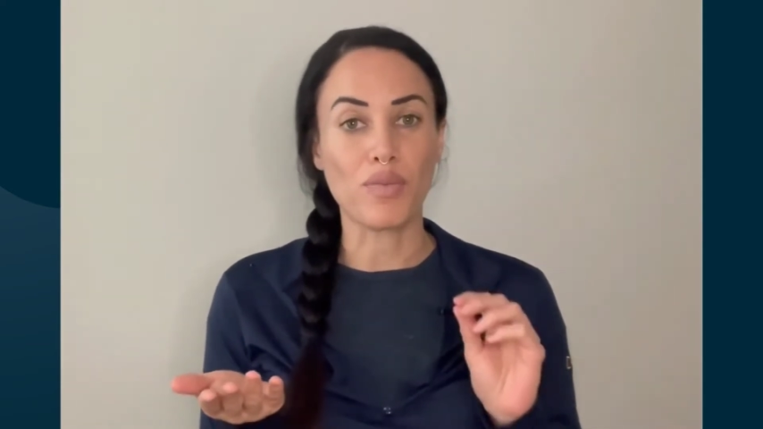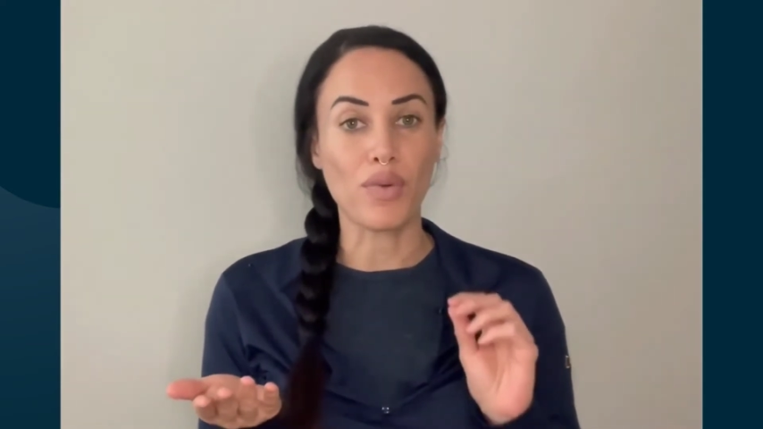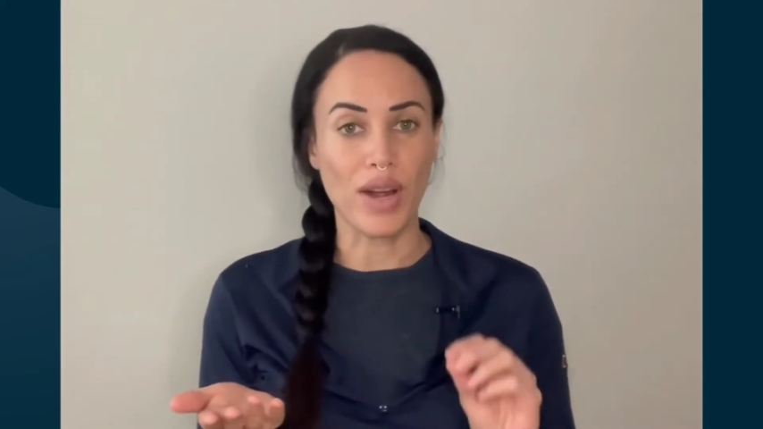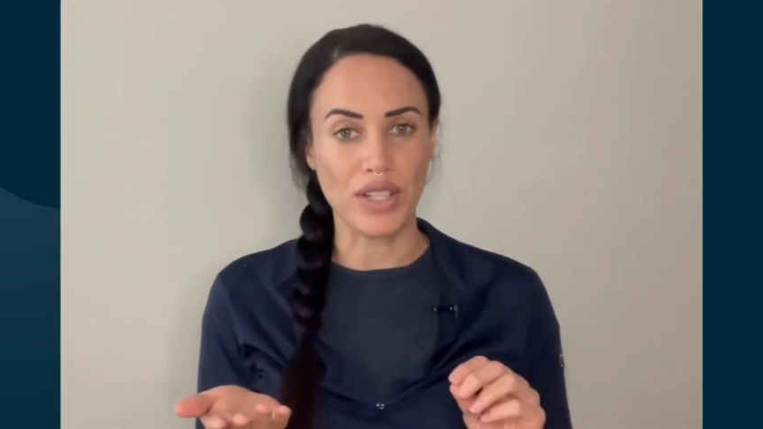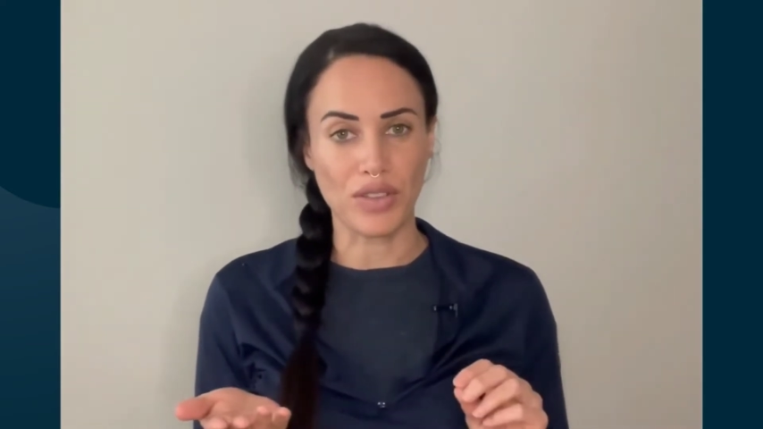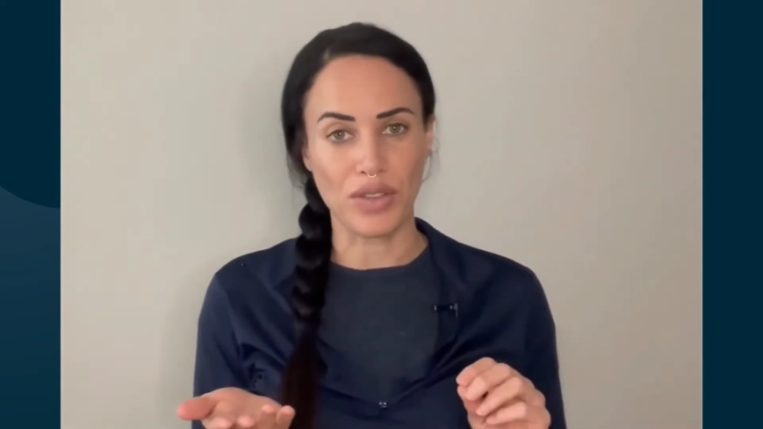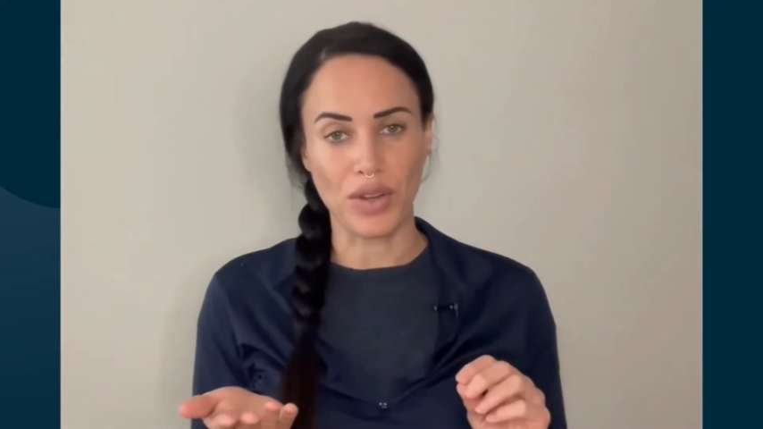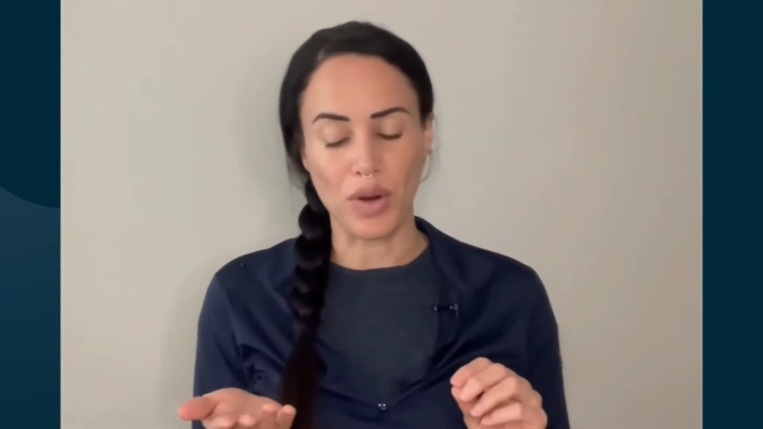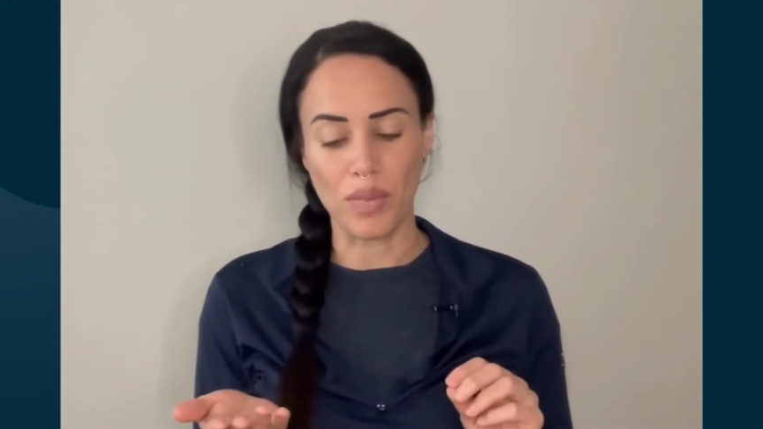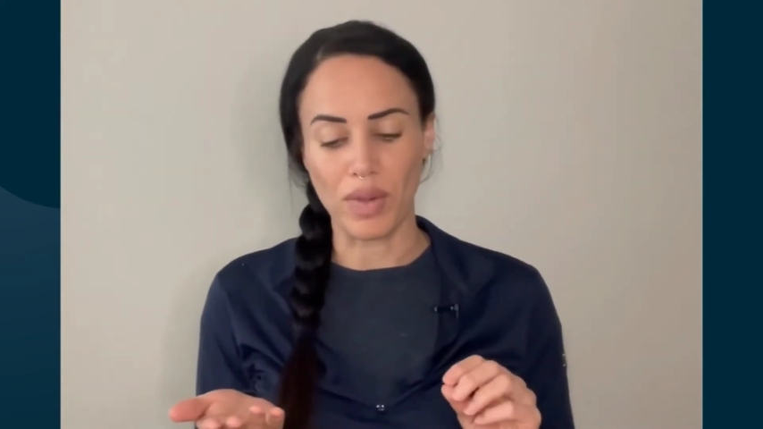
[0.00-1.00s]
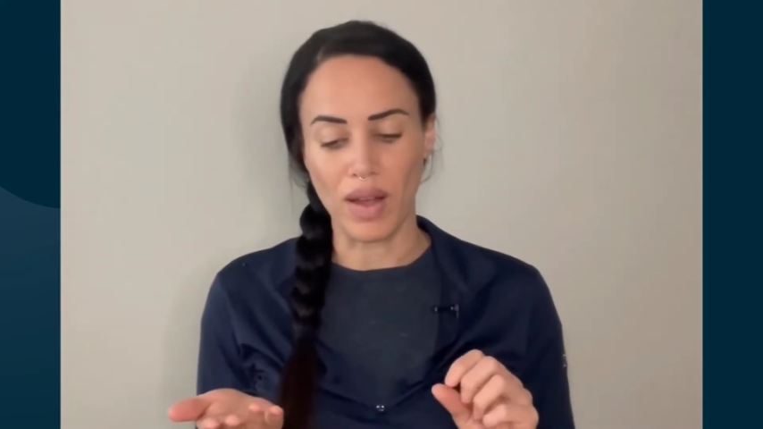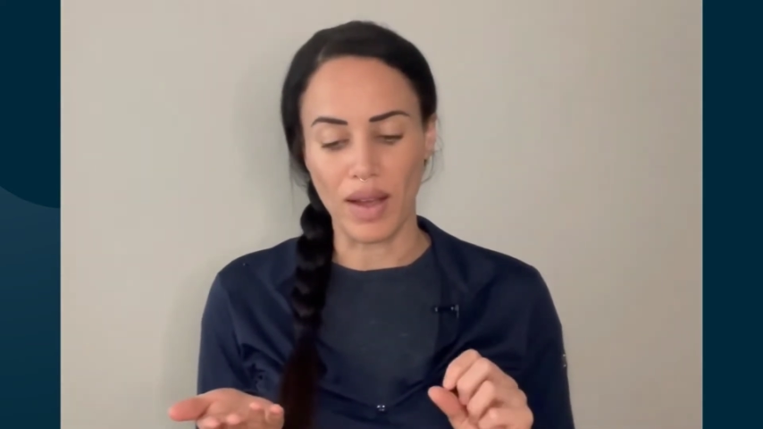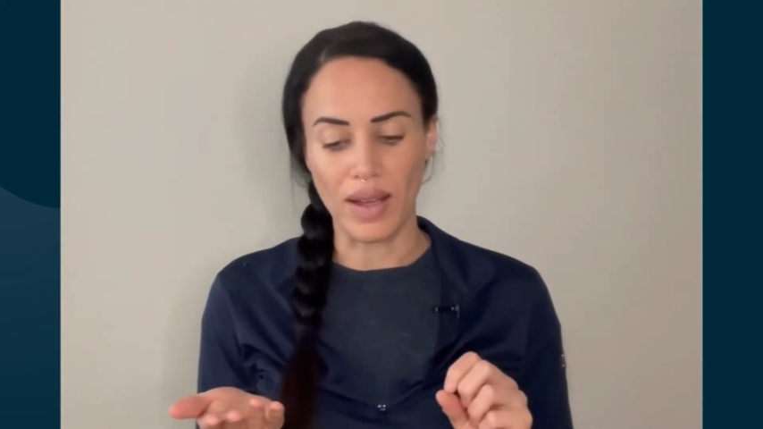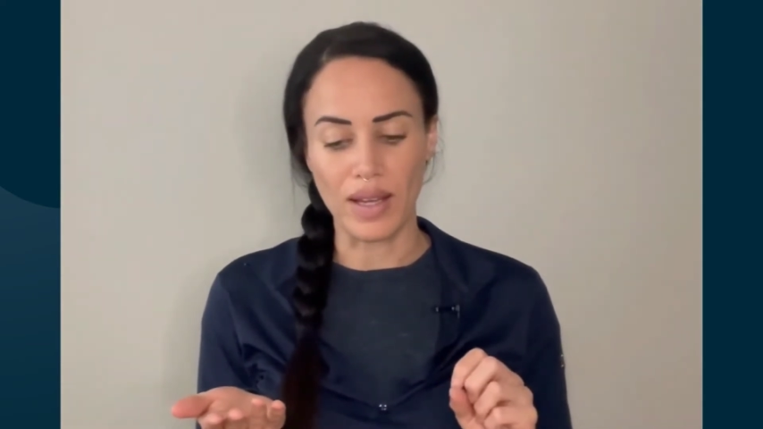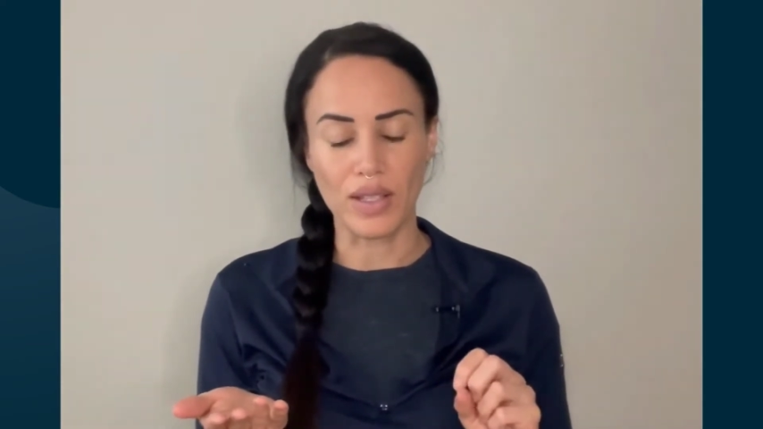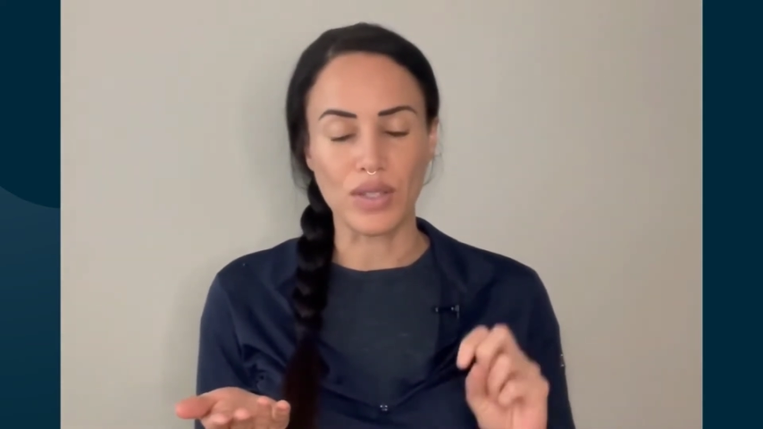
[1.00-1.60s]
pressure that you're applying.